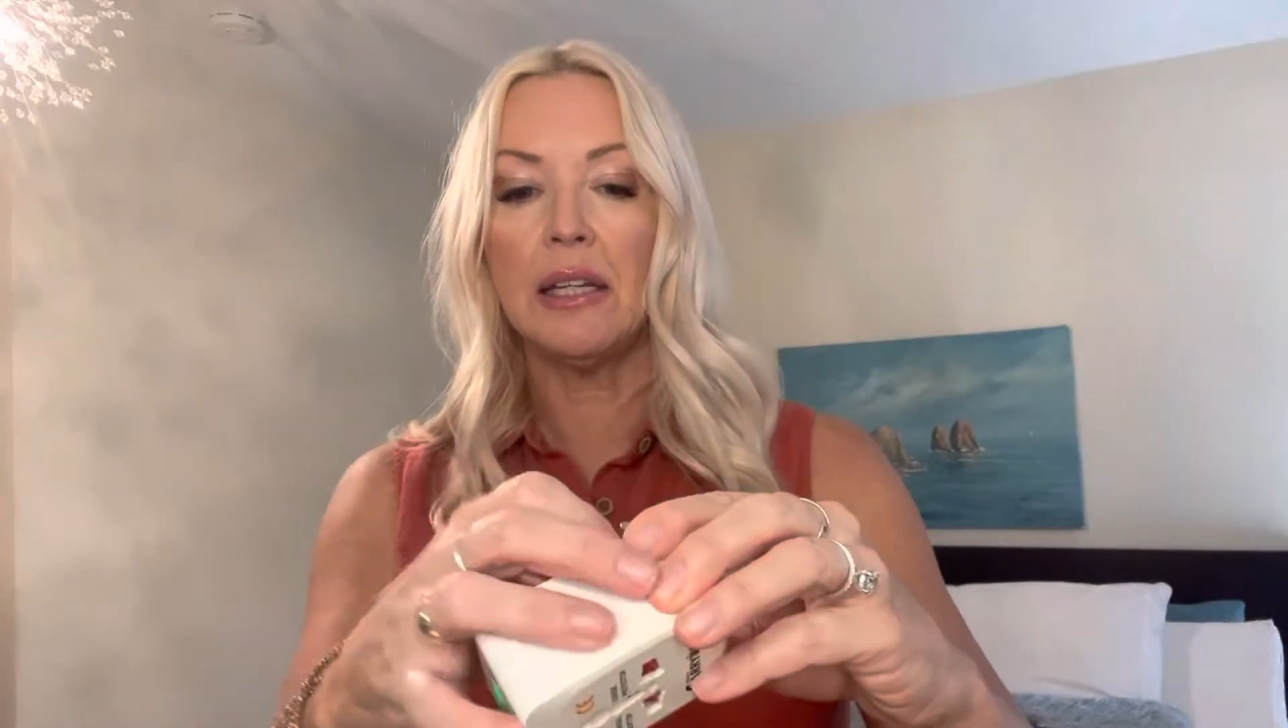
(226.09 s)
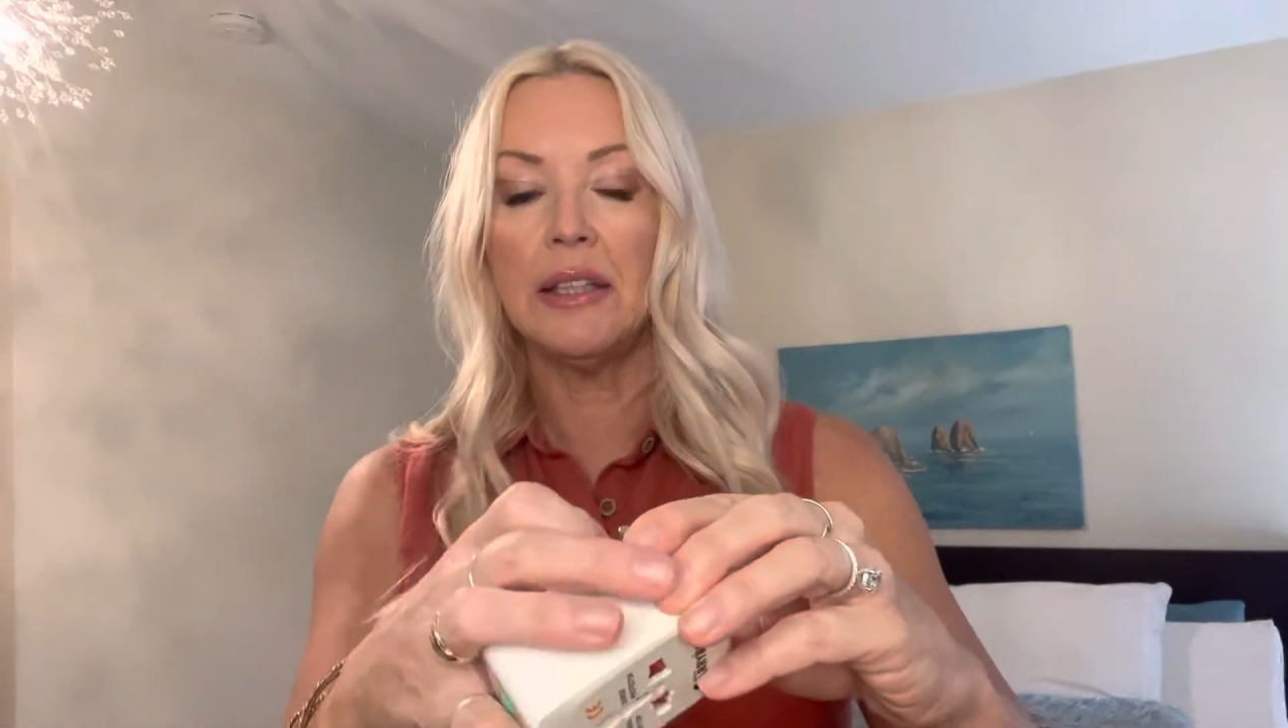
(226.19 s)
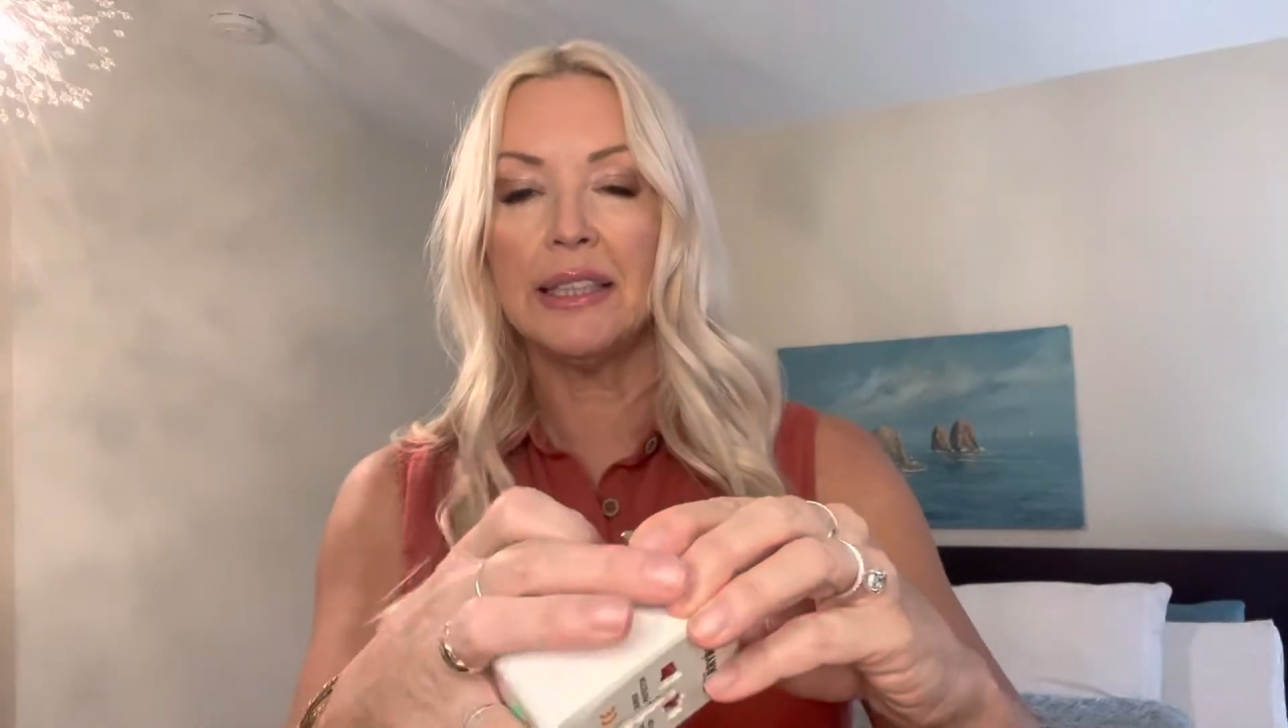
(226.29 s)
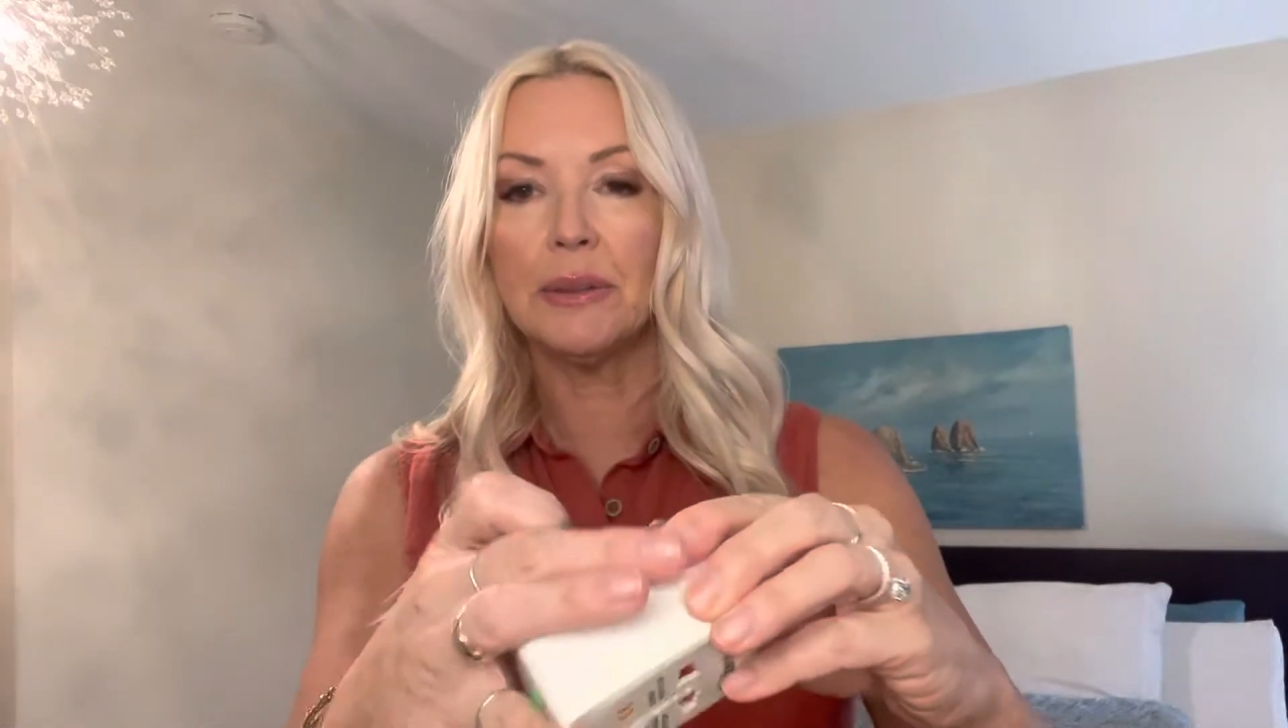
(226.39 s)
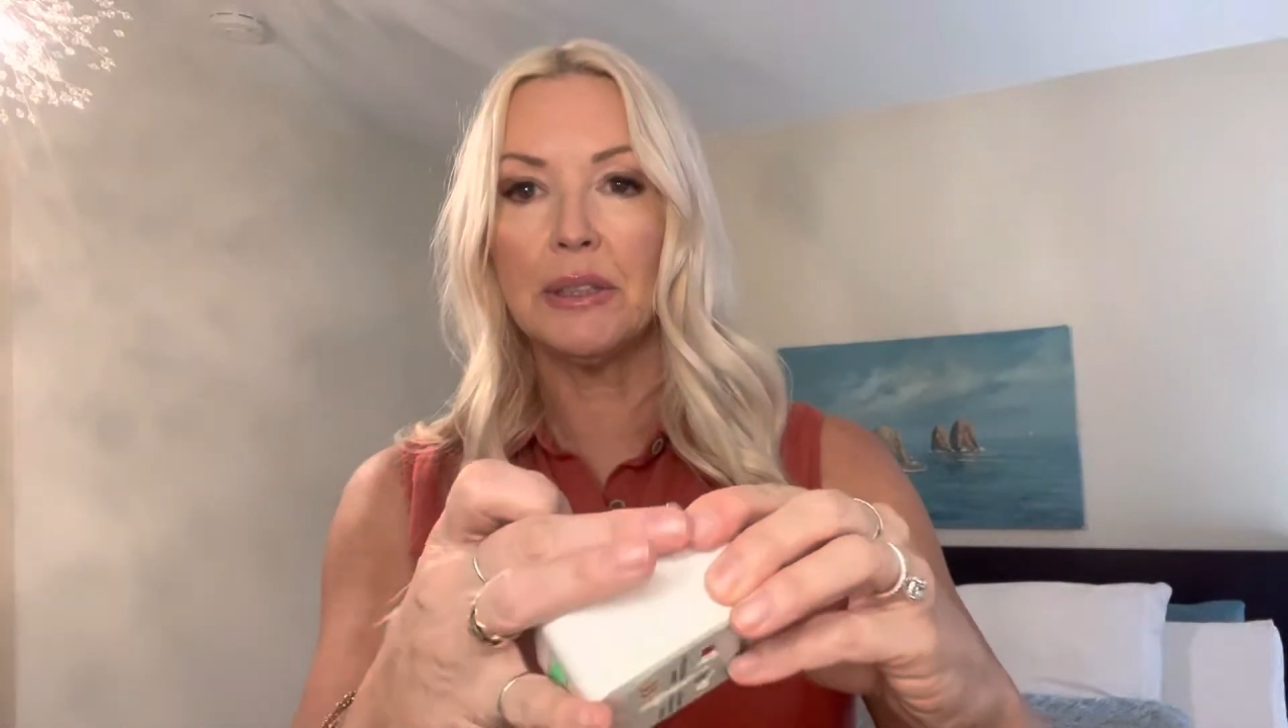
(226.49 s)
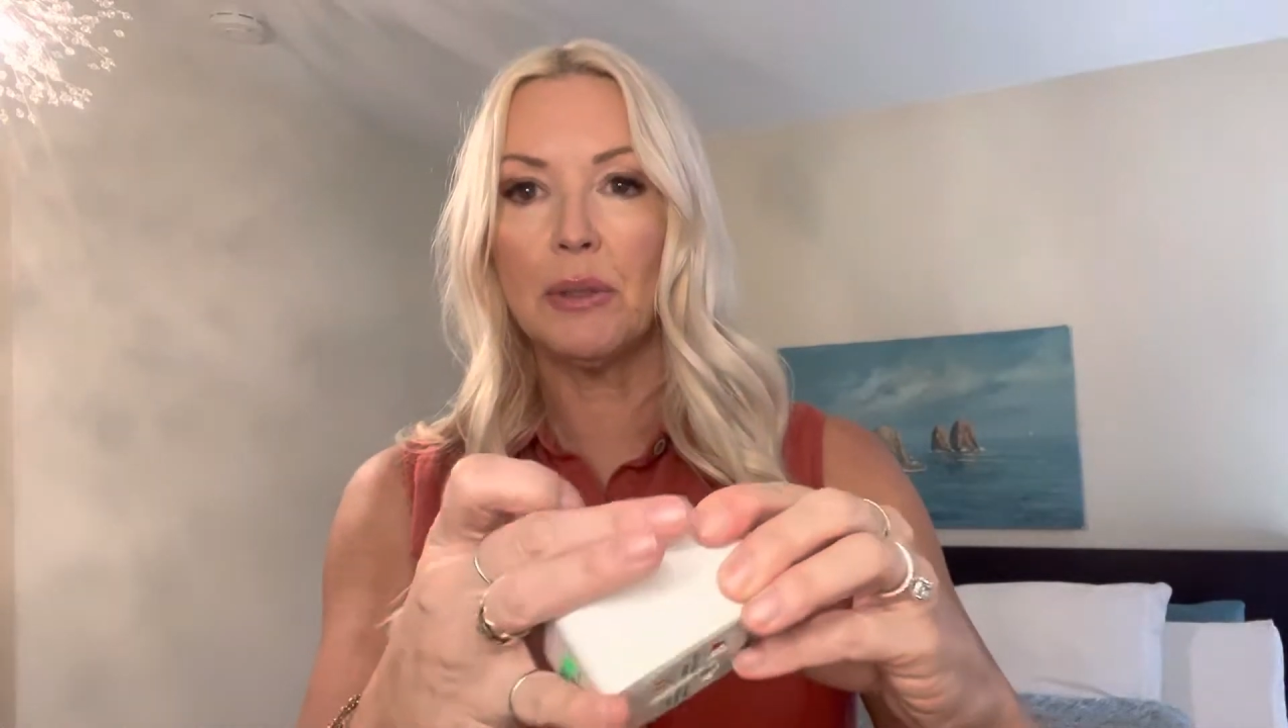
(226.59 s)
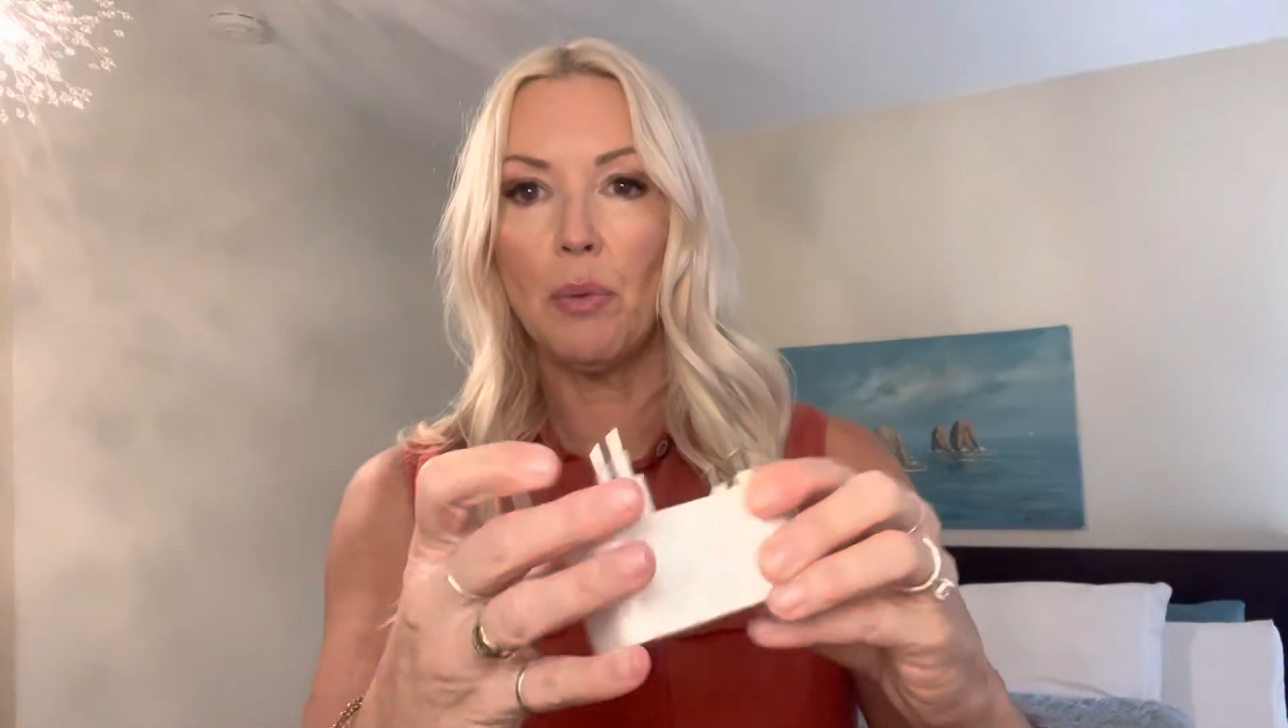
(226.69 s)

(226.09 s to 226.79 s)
this was the